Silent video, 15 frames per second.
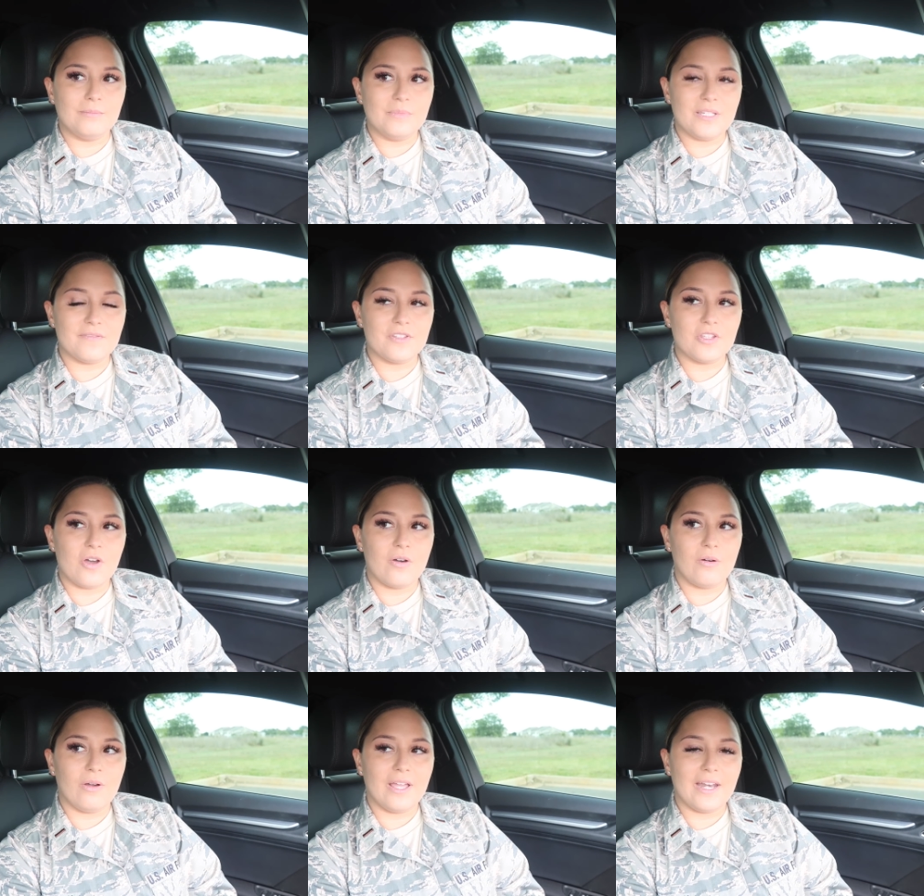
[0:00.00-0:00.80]
even
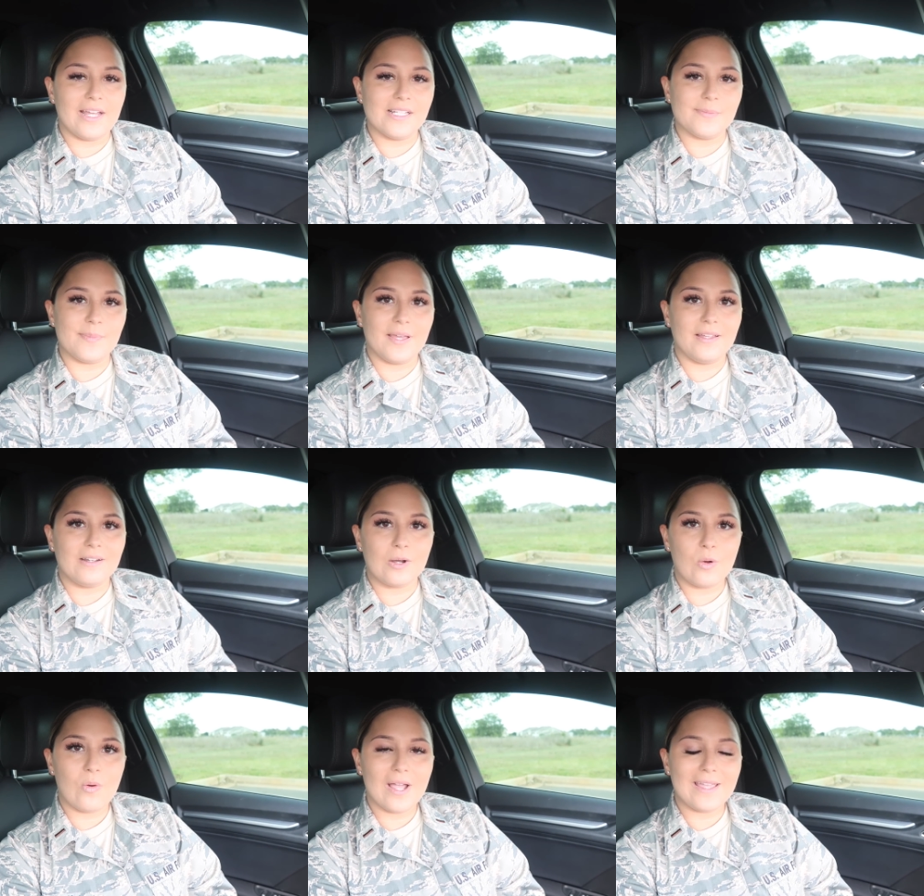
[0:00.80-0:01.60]
though it has
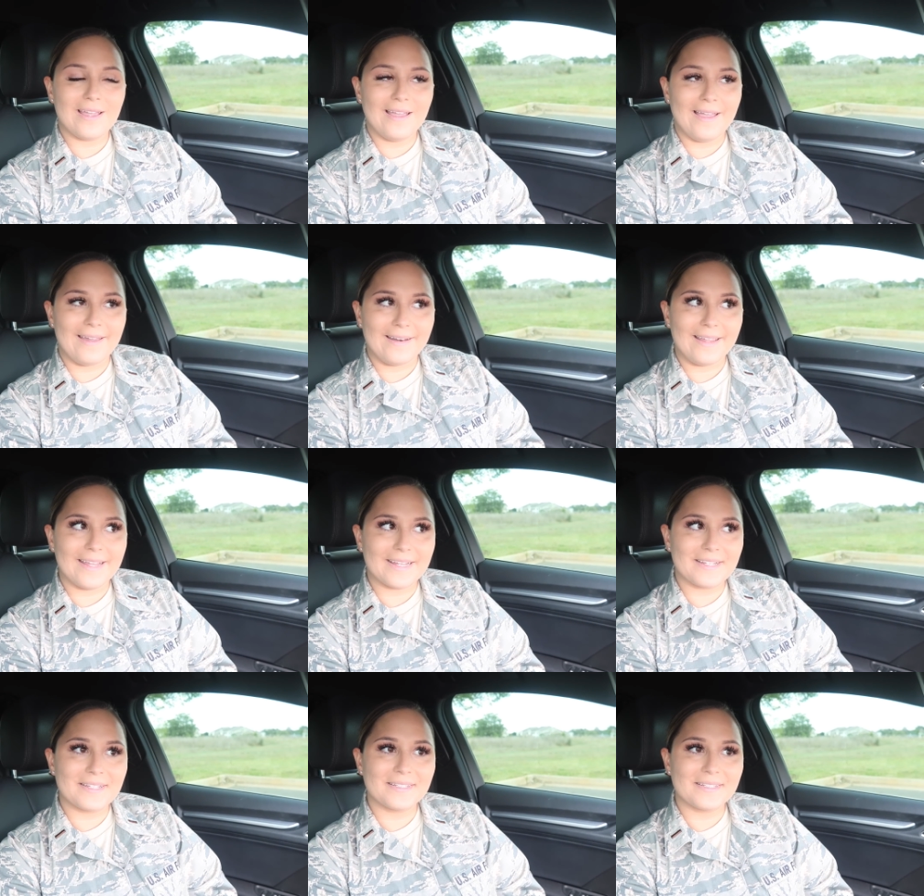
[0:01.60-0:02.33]
been quite a headache